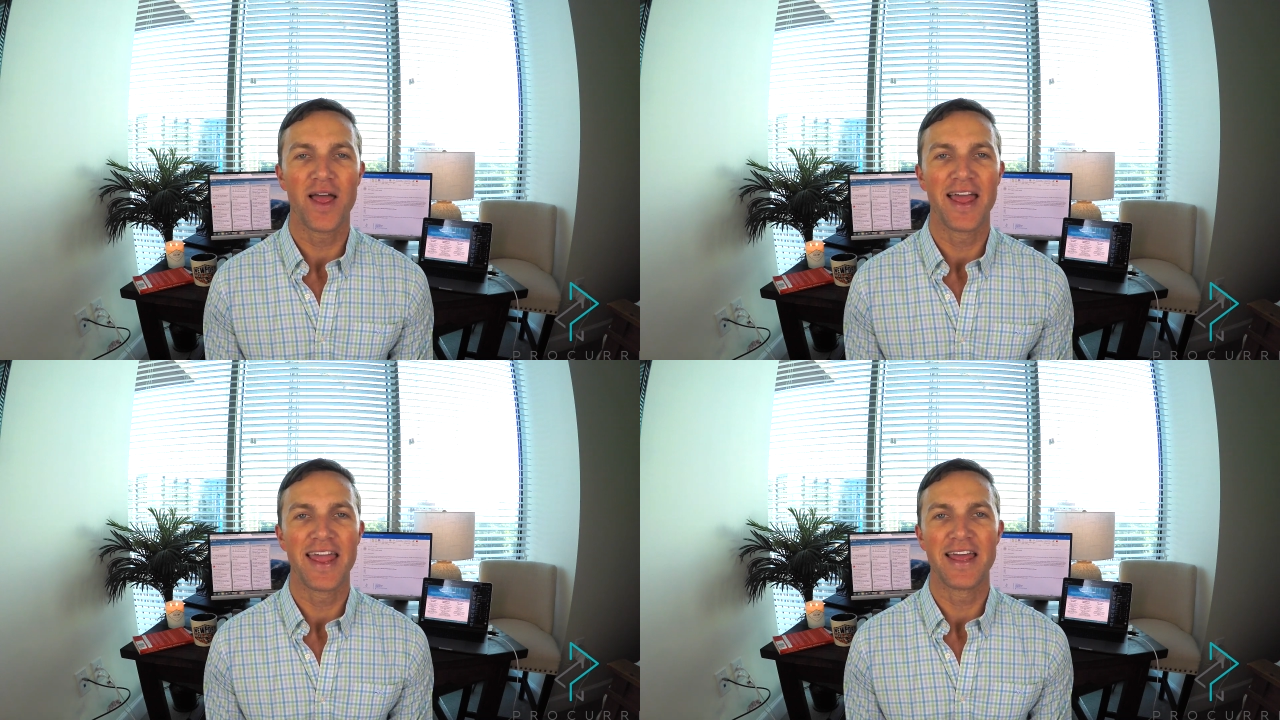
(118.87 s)

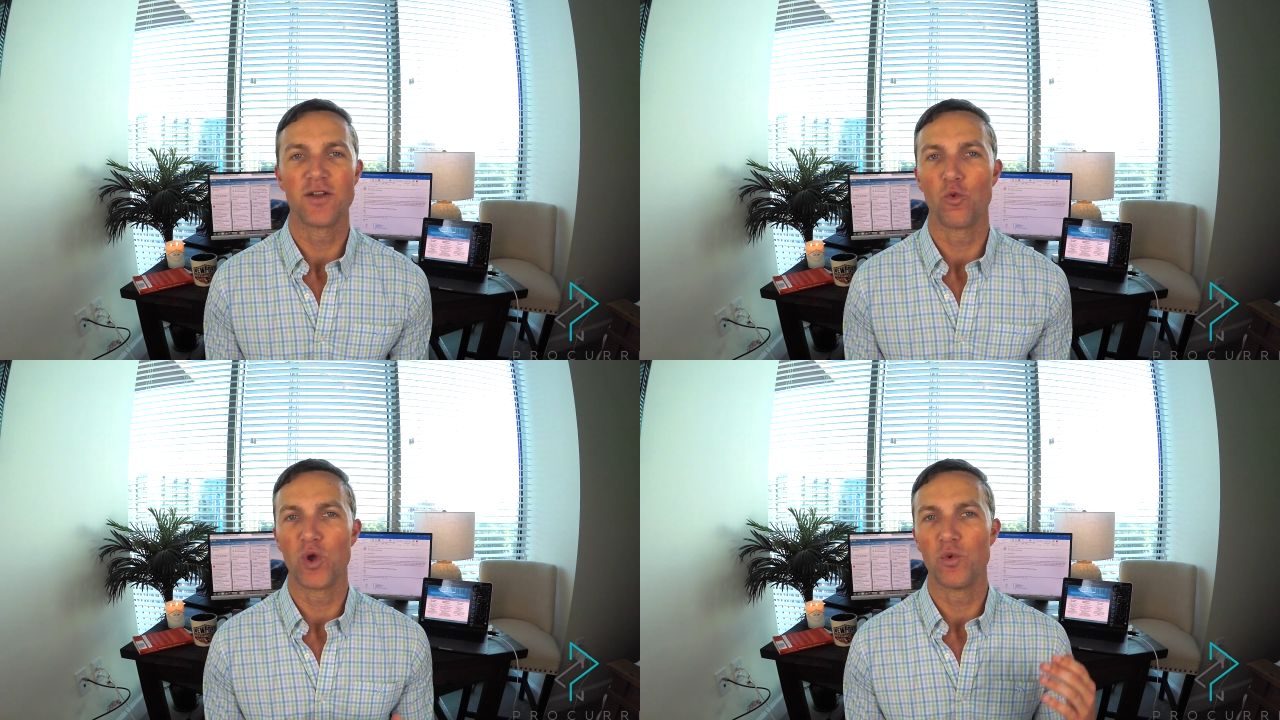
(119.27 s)

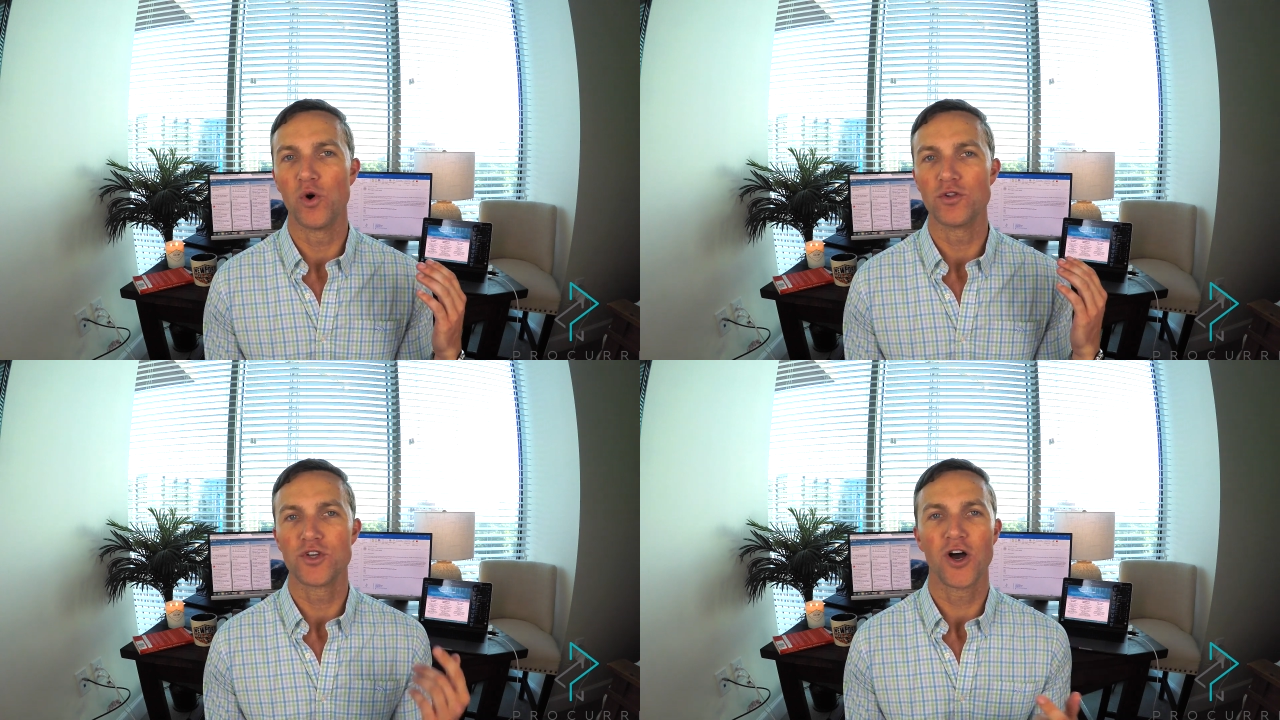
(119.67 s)
and we
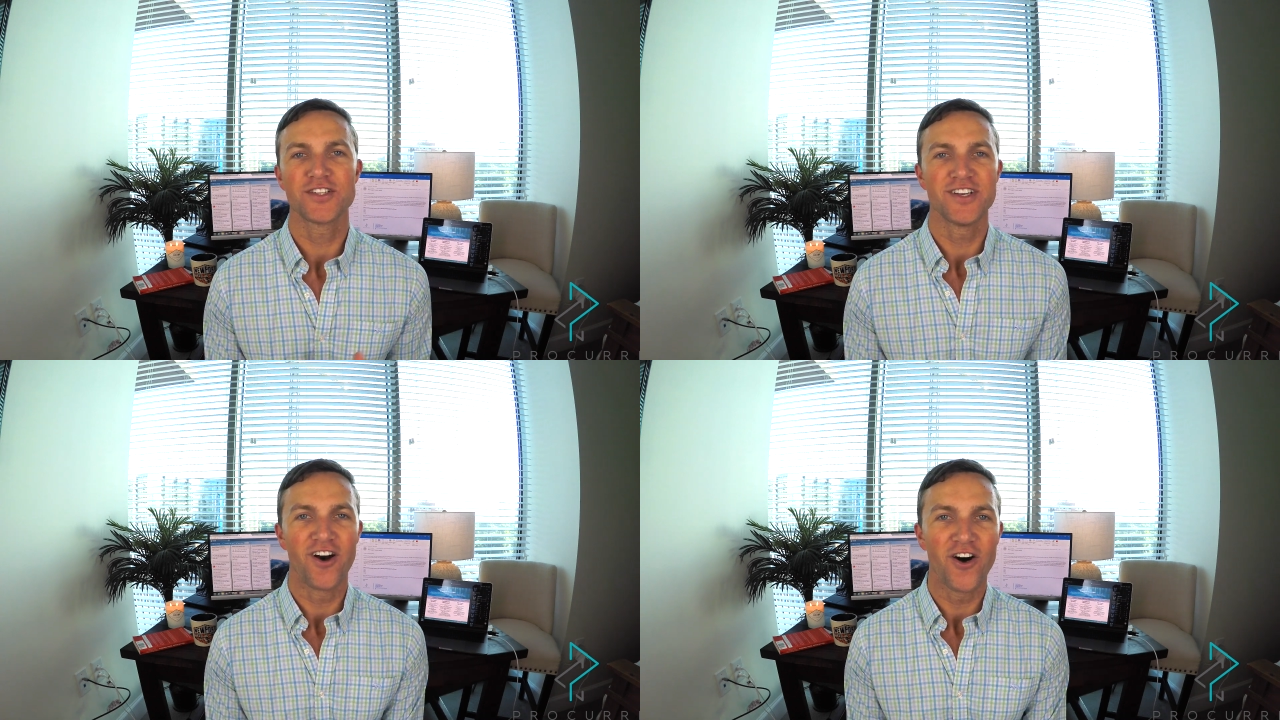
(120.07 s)
will talk
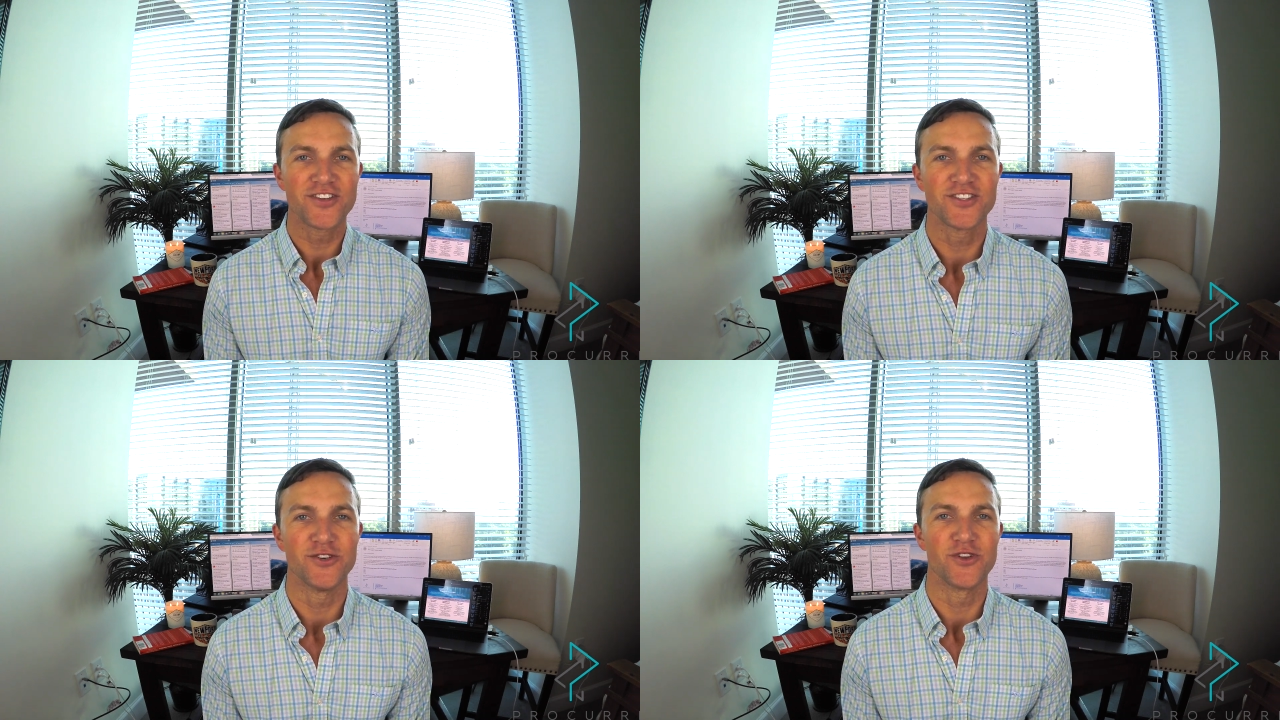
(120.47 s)
to you all
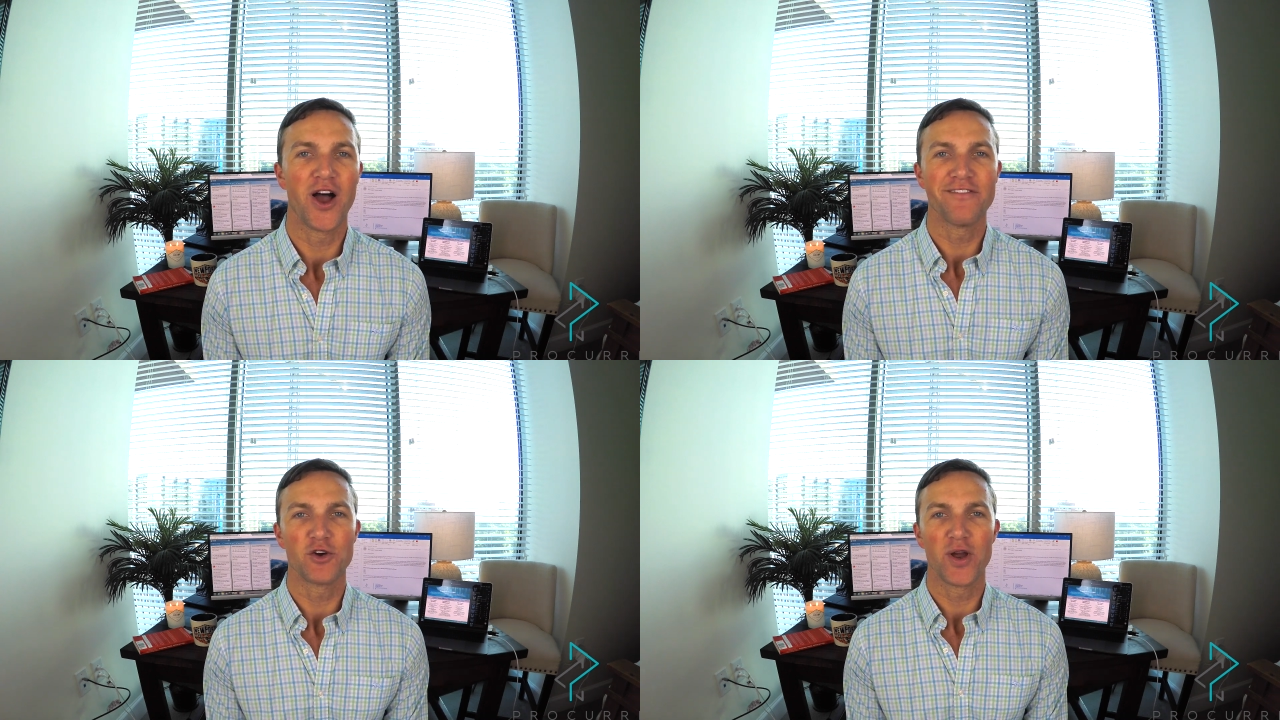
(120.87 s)
soon. Y'all
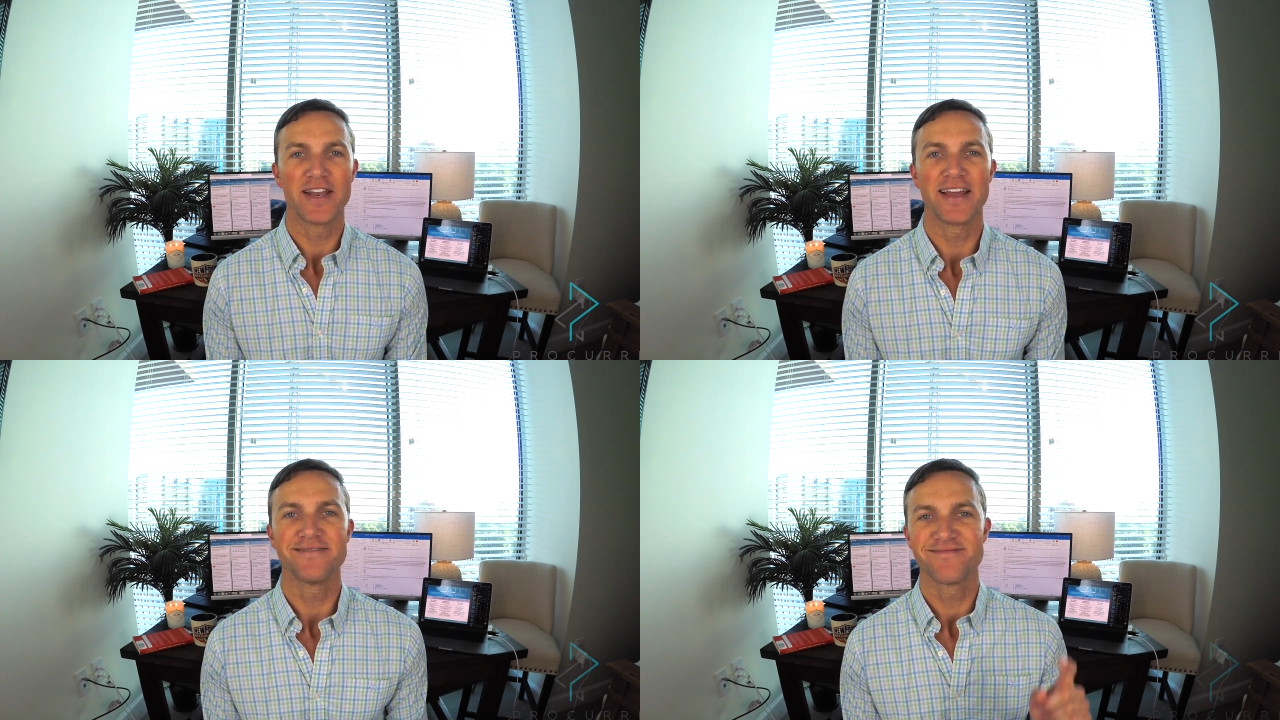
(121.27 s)
have a great
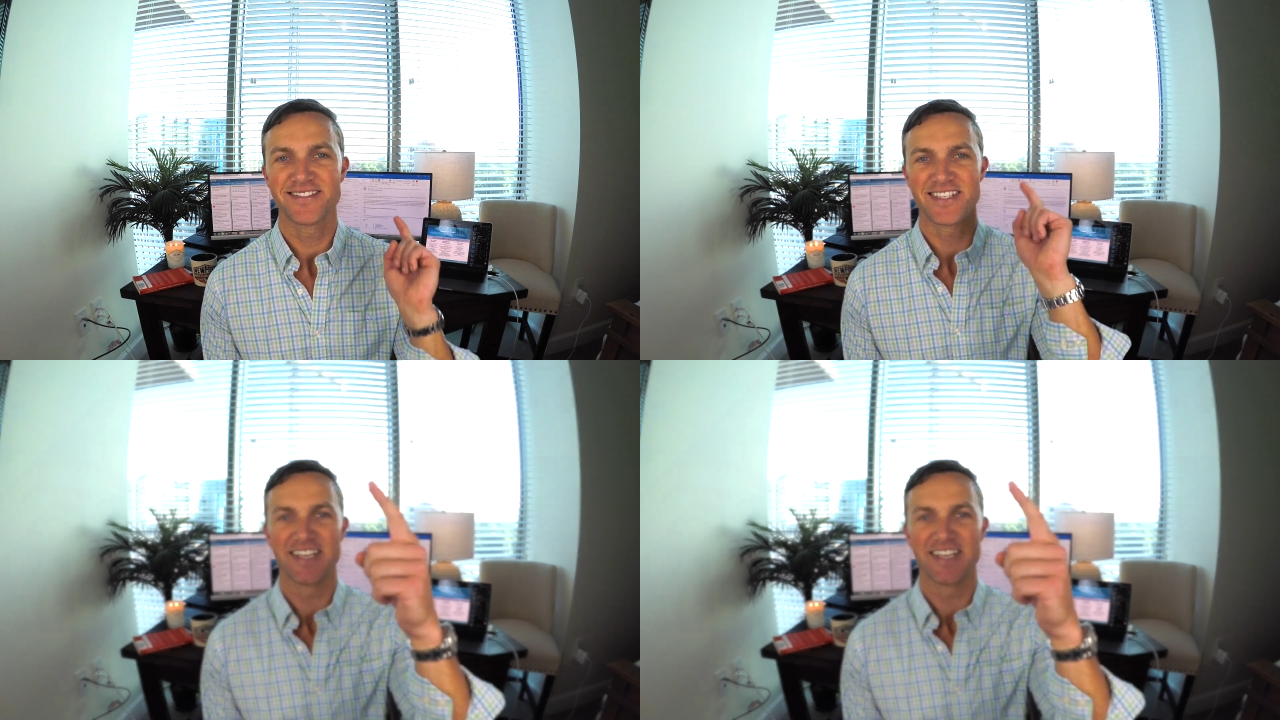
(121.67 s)
day. See